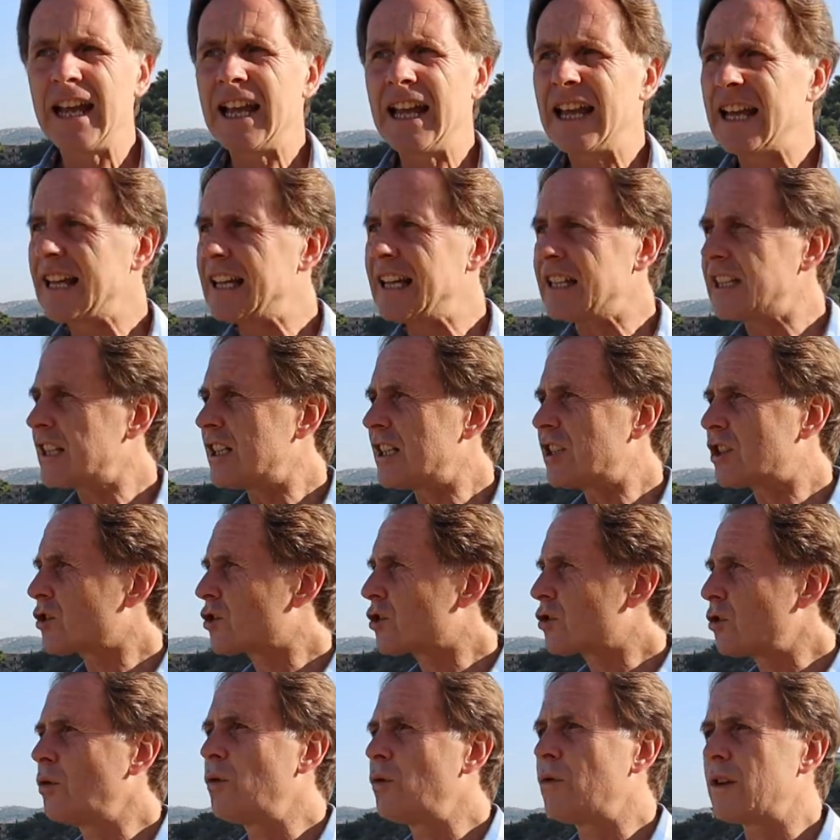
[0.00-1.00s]
It
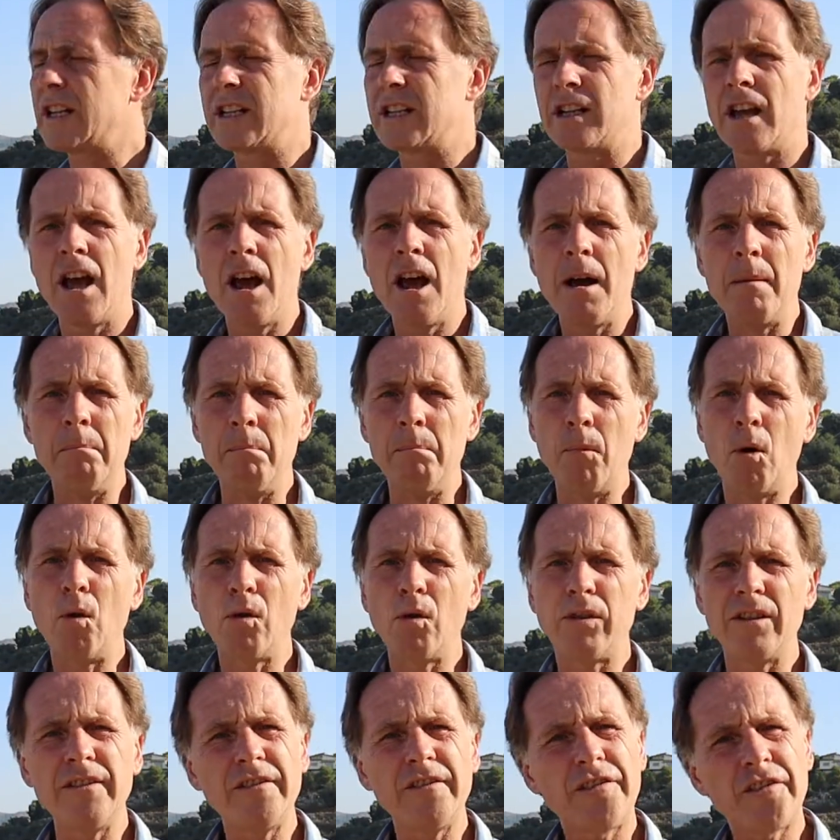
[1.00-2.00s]
destroyed
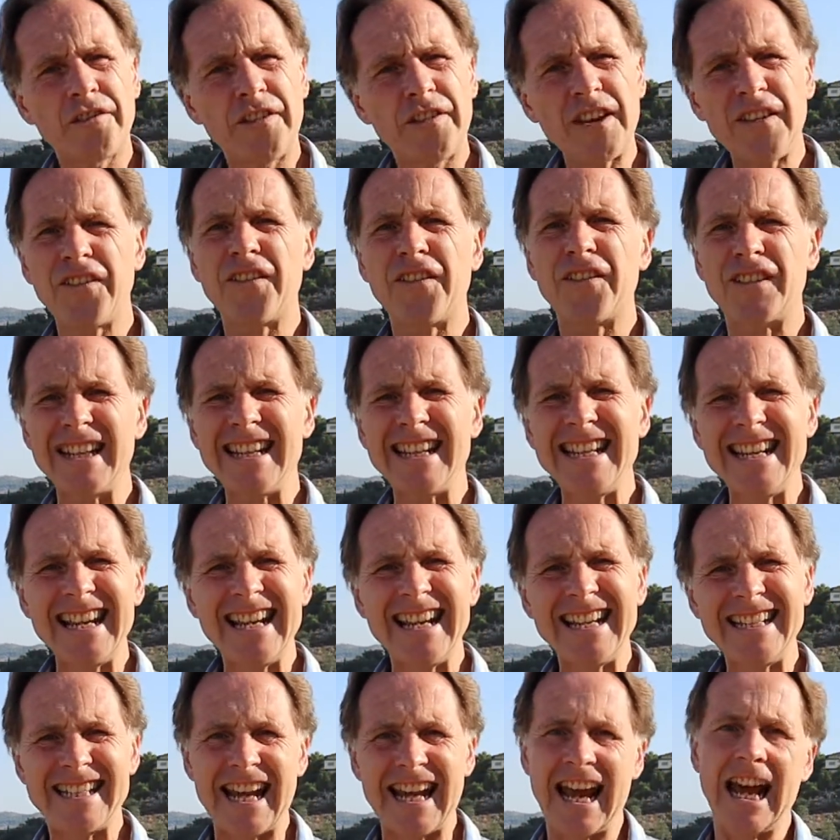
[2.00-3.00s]
more than 50
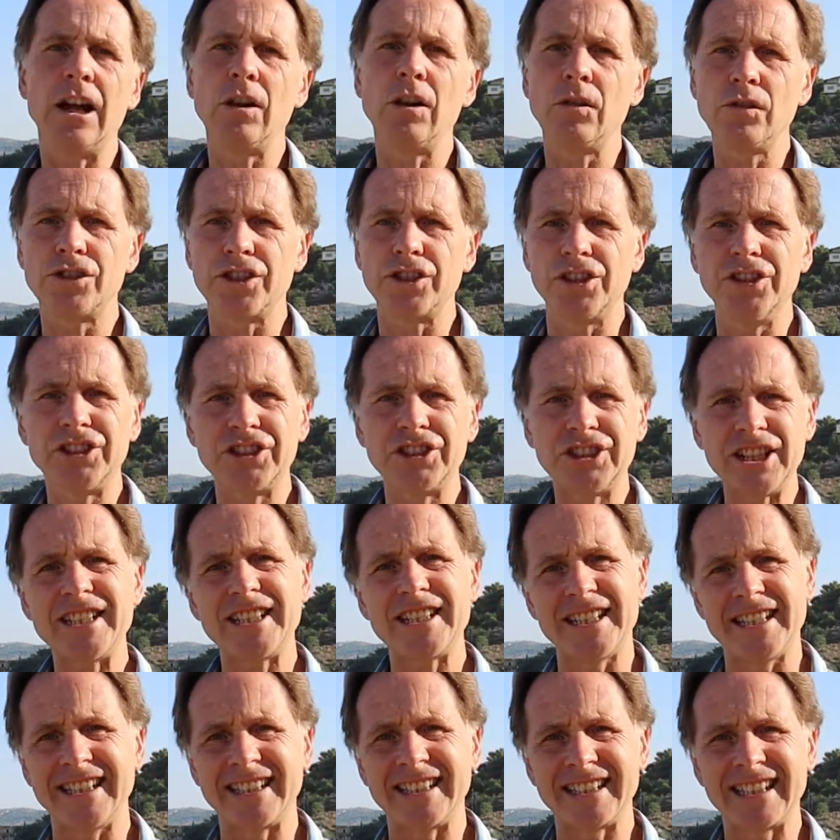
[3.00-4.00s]
towns and
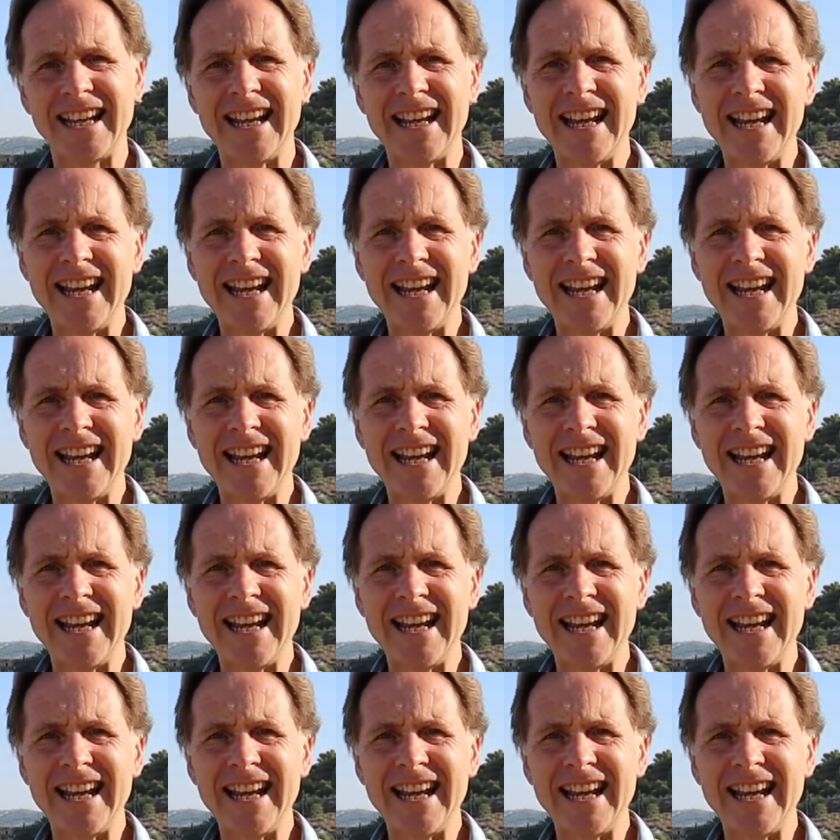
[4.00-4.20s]
cities,